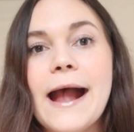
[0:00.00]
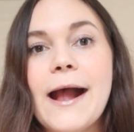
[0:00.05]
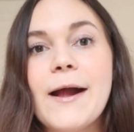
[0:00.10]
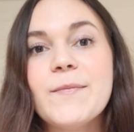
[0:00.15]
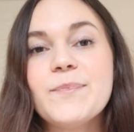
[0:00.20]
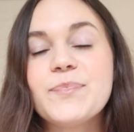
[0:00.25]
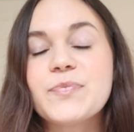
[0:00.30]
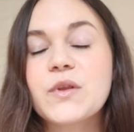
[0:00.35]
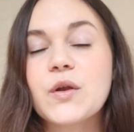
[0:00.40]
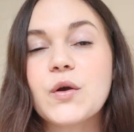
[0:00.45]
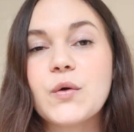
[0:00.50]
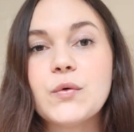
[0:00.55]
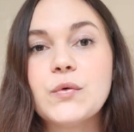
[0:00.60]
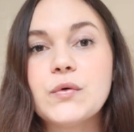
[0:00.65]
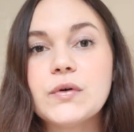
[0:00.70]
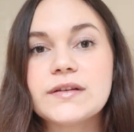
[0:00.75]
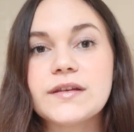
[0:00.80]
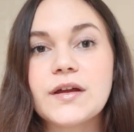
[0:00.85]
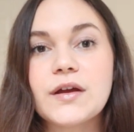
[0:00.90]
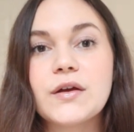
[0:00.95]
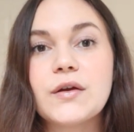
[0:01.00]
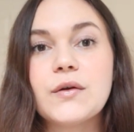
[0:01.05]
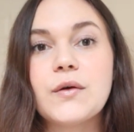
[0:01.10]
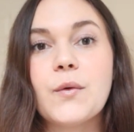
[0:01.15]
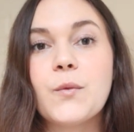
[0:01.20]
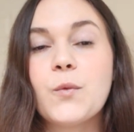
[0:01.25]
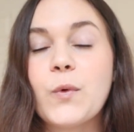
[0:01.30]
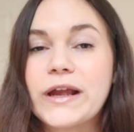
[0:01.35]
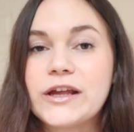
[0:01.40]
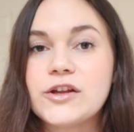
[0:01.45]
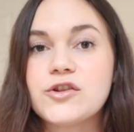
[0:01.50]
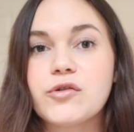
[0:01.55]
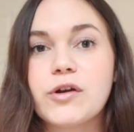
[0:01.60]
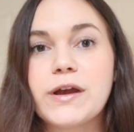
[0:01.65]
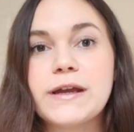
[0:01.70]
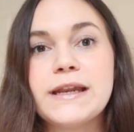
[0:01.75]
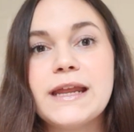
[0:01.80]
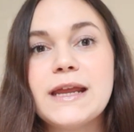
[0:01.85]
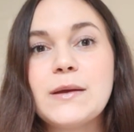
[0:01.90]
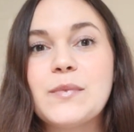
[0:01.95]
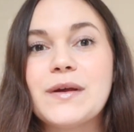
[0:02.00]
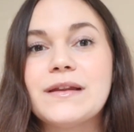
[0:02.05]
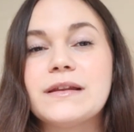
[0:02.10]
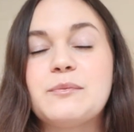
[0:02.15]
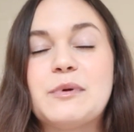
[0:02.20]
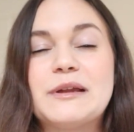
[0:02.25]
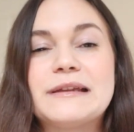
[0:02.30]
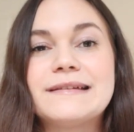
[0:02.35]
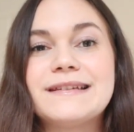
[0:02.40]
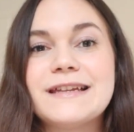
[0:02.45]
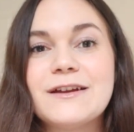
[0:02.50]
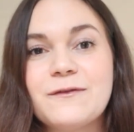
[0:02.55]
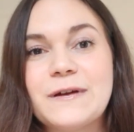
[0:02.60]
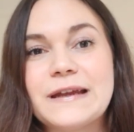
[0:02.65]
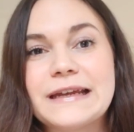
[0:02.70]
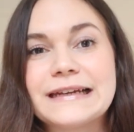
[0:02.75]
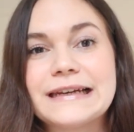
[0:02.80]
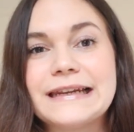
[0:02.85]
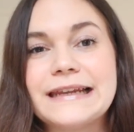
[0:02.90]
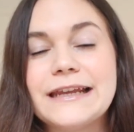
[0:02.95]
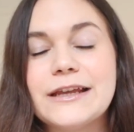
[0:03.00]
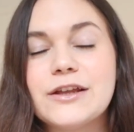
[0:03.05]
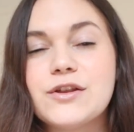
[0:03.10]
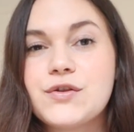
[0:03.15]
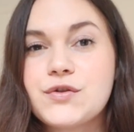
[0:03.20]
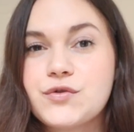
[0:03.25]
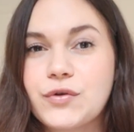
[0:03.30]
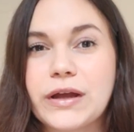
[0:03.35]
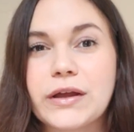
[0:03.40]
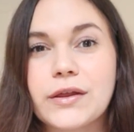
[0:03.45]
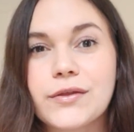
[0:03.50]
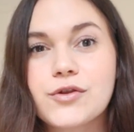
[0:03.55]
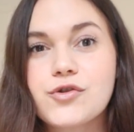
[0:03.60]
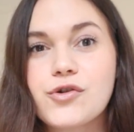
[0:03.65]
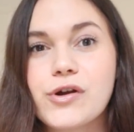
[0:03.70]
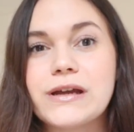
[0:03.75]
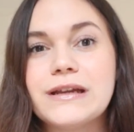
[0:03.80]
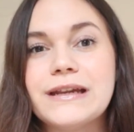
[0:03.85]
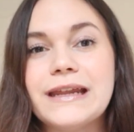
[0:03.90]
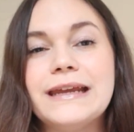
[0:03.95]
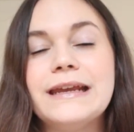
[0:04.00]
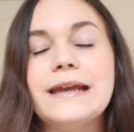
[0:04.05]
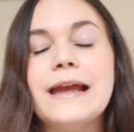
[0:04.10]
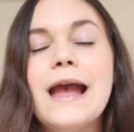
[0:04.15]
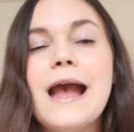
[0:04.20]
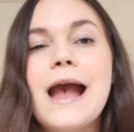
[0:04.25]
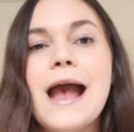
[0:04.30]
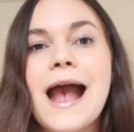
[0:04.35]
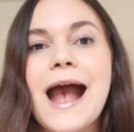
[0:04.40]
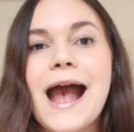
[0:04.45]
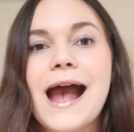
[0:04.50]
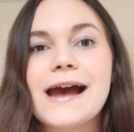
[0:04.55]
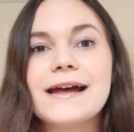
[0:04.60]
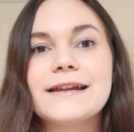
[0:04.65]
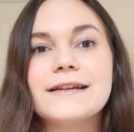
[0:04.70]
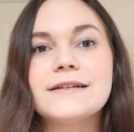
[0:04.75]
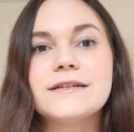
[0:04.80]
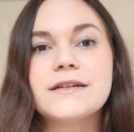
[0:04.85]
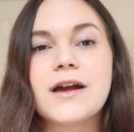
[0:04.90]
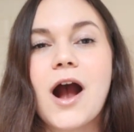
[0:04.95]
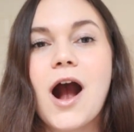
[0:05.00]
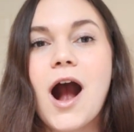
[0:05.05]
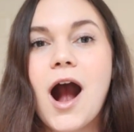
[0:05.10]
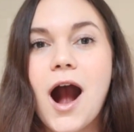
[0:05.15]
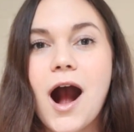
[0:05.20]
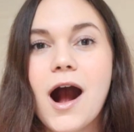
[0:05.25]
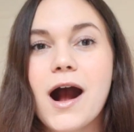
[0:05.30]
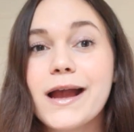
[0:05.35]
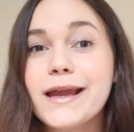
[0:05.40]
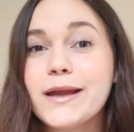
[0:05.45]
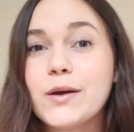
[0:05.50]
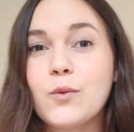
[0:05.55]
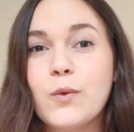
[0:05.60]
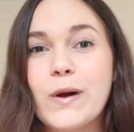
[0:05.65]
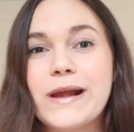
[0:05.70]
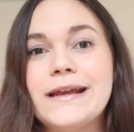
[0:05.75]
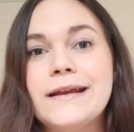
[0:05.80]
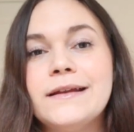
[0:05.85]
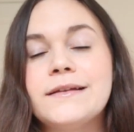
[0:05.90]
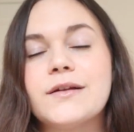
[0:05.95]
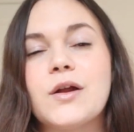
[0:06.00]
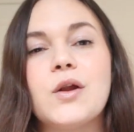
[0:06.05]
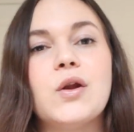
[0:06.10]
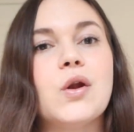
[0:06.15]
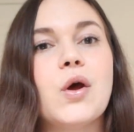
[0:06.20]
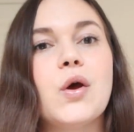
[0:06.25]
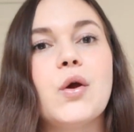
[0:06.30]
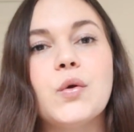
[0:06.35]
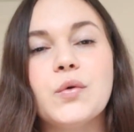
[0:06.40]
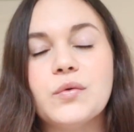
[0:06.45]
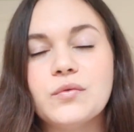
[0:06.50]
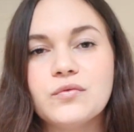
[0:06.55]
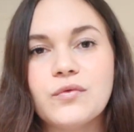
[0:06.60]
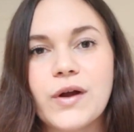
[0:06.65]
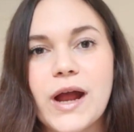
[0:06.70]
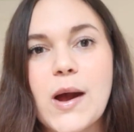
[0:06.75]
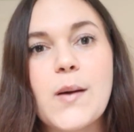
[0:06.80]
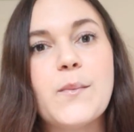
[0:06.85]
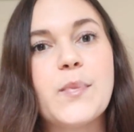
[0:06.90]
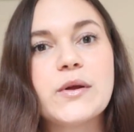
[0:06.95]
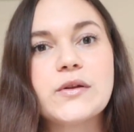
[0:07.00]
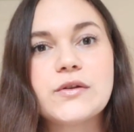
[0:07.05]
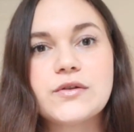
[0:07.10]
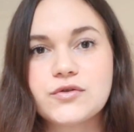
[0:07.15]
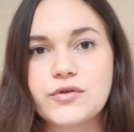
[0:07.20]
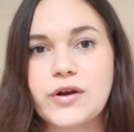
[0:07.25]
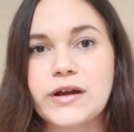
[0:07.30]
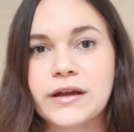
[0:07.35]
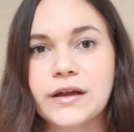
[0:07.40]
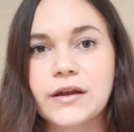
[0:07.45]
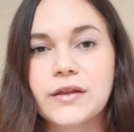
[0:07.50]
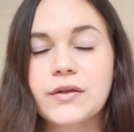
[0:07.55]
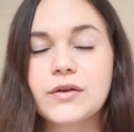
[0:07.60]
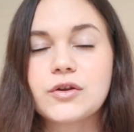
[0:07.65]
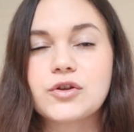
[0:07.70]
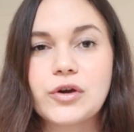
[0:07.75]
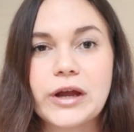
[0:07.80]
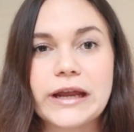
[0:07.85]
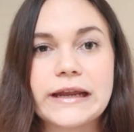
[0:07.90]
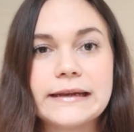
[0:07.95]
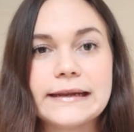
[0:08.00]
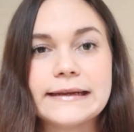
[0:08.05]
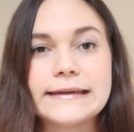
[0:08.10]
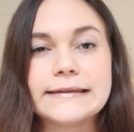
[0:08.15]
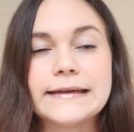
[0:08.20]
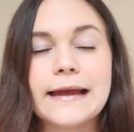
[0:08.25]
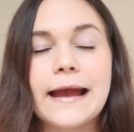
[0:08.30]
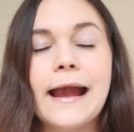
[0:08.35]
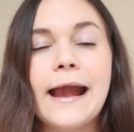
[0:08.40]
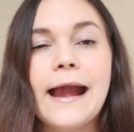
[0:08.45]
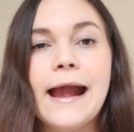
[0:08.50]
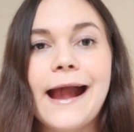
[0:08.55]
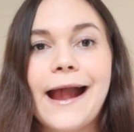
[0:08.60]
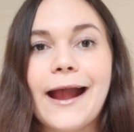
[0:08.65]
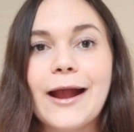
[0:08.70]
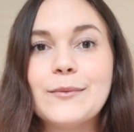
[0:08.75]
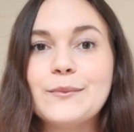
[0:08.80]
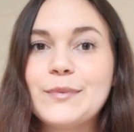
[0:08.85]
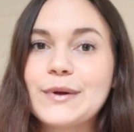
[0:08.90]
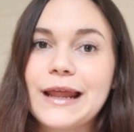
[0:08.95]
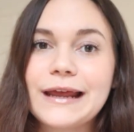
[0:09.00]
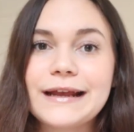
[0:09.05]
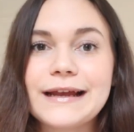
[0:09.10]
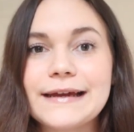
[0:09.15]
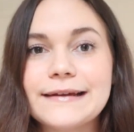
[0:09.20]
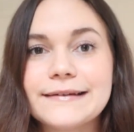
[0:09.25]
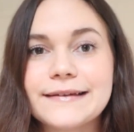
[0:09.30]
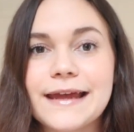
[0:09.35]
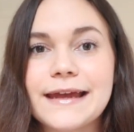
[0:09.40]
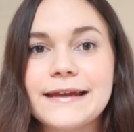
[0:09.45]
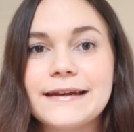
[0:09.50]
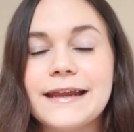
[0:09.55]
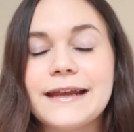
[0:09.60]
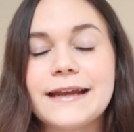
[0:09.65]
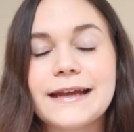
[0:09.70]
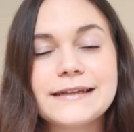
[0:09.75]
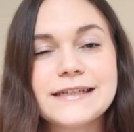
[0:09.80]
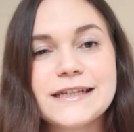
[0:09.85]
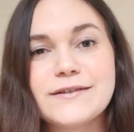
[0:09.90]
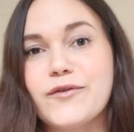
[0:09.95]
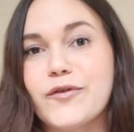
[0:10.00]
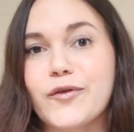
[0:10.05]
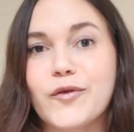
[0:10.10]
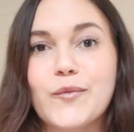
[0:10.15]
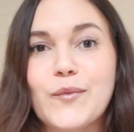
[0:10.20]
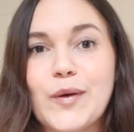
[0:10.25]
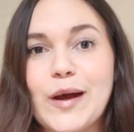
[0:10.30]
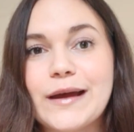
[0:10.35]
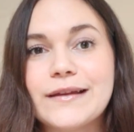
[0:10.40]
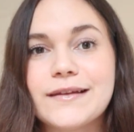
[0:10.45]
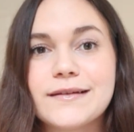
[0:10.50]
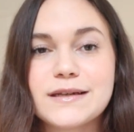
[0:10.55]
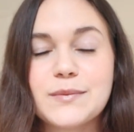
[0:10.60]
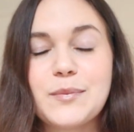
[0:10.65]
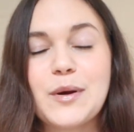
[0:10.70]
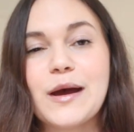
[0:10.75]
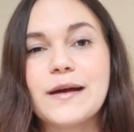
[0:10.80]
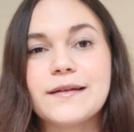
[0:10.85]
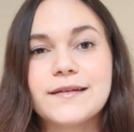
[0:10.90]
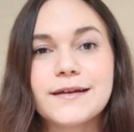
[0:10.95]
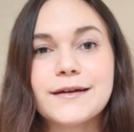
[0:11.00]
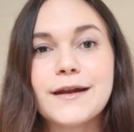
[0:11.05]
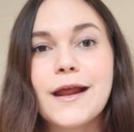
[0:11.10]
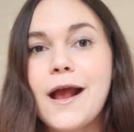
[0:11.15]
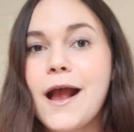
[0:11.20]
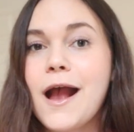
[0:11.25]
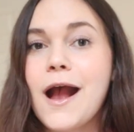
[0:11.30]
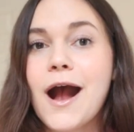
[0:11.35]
Um, also weight training, but specifically strength training and high weight, low rep strength training. Uh, but like I said, it can differ from person to person.